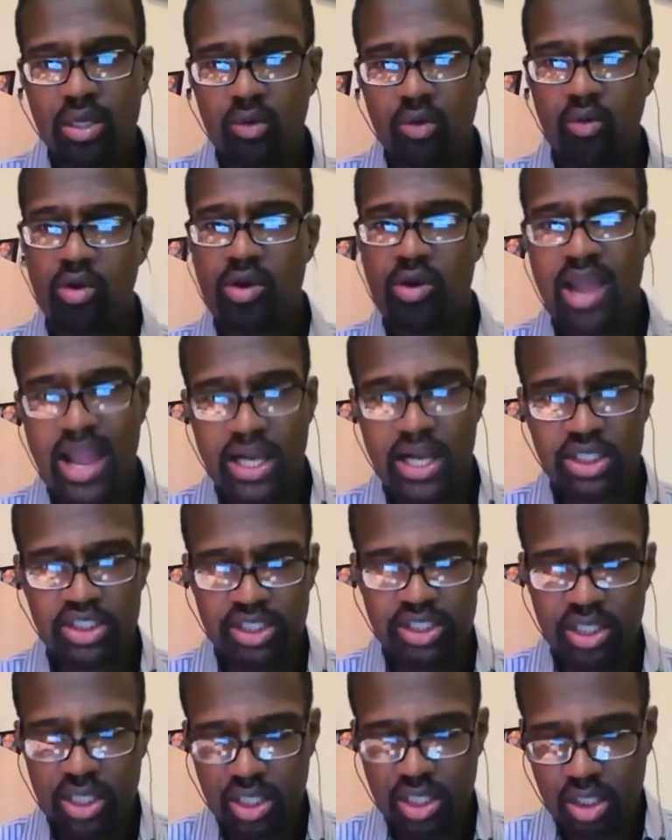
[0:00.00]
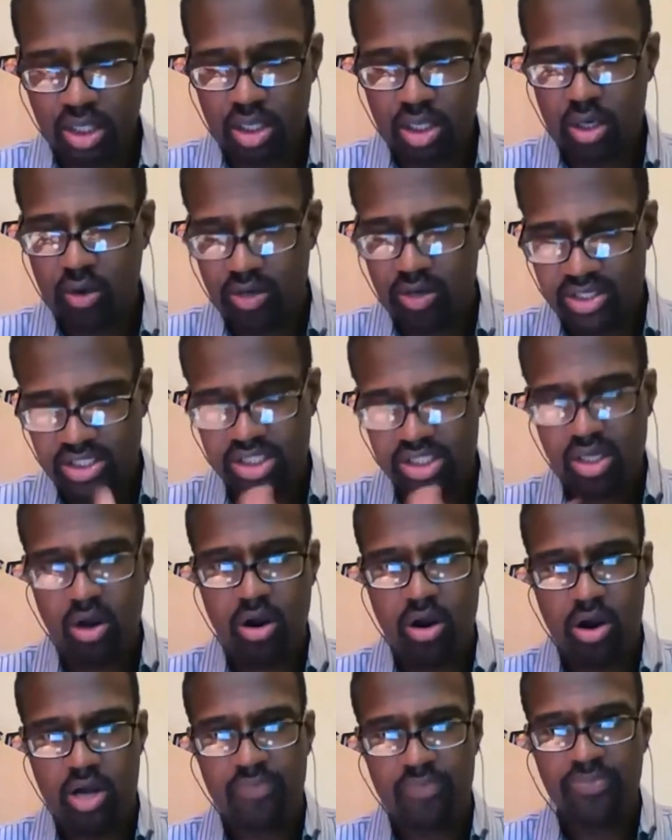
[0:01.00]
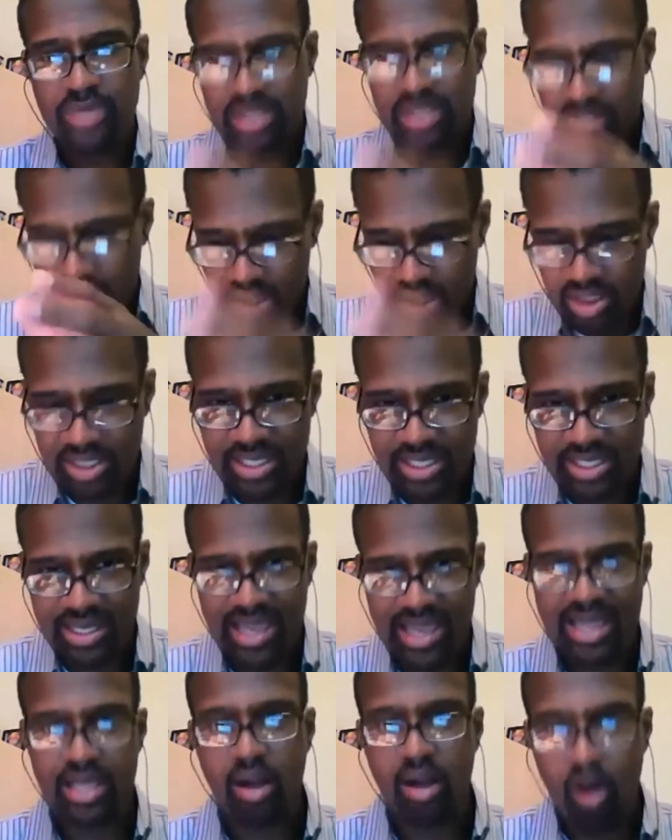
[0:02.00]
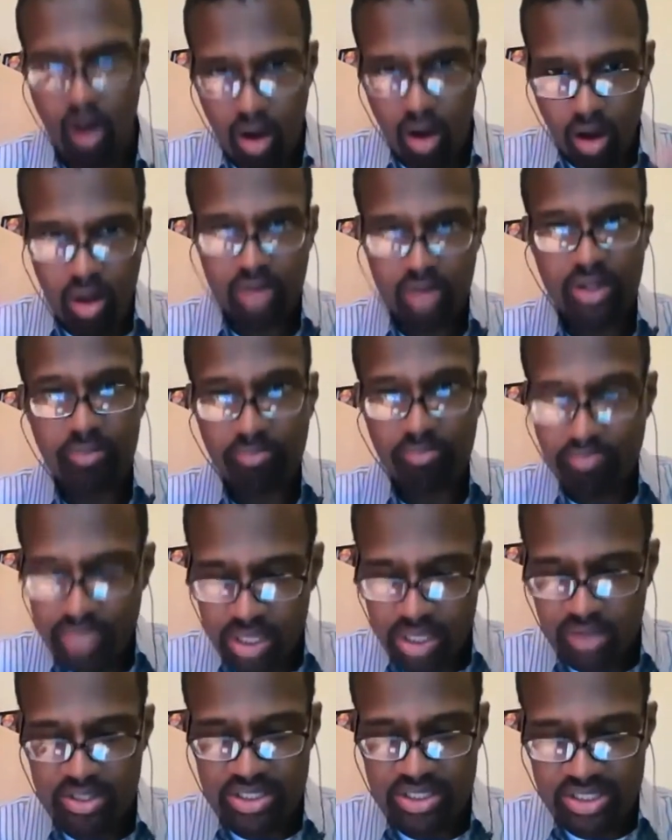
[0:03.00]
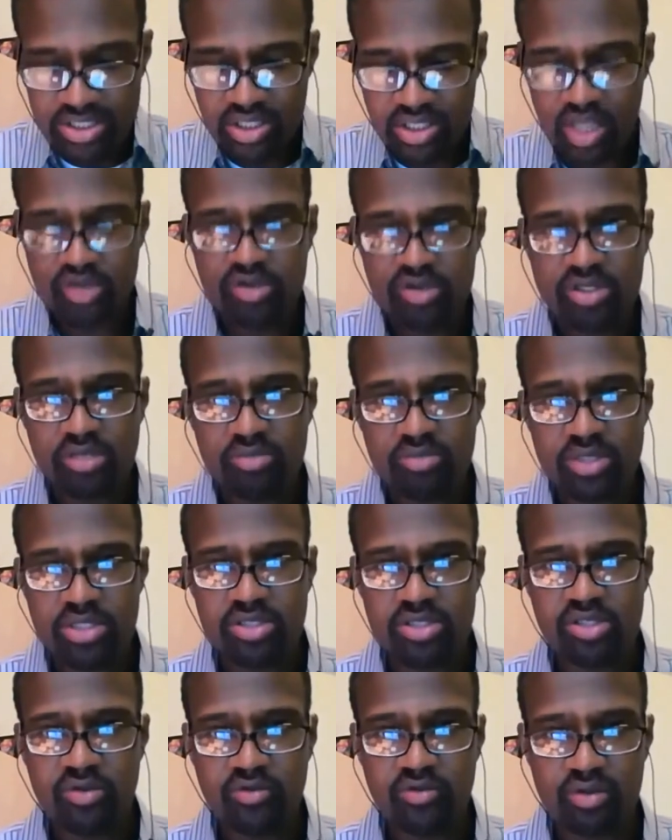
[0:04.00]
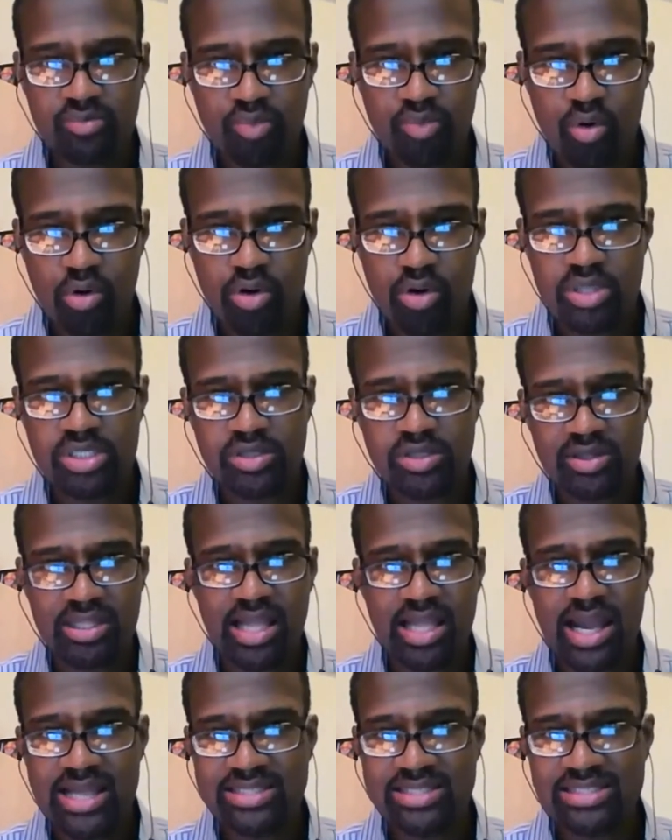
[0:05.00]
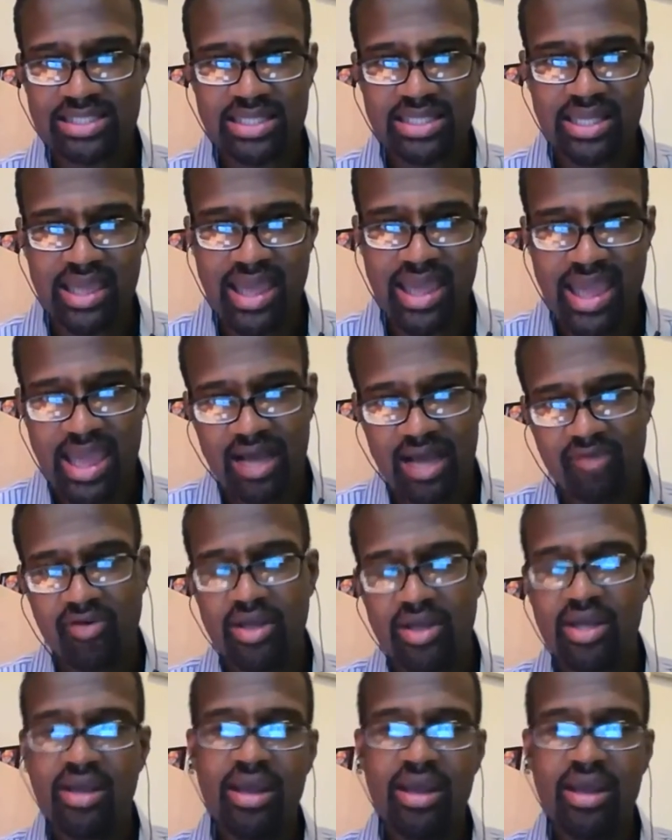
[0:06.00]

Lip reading: we're actually going to go and start looking at all the millions and hundreds of millions of reports of clients that they have.